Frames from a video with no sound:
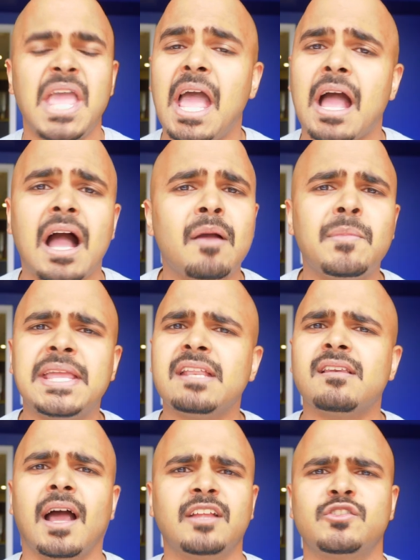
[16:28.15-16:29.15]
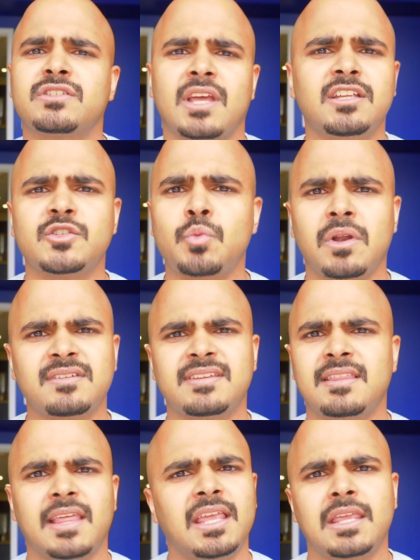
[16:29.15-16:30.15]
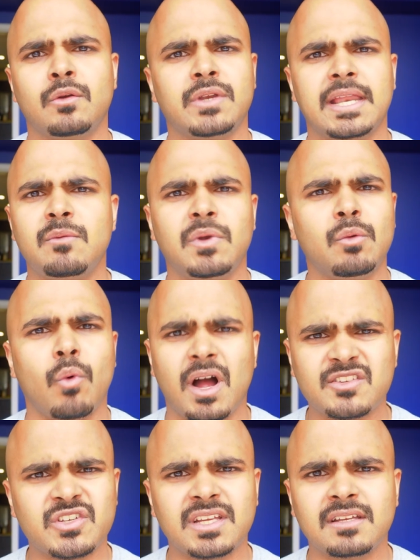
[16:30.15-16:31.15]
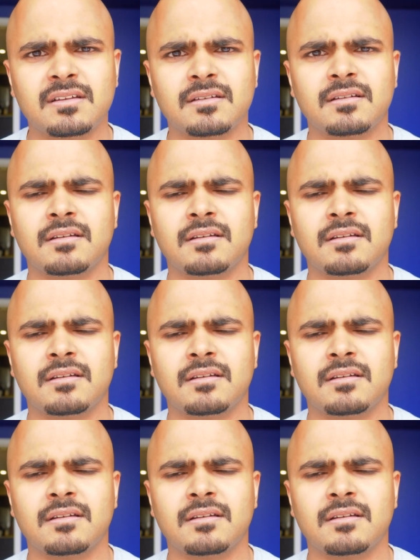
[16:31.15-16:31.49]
Yeah, I mean, I just wanted to say thank you to anybody watching.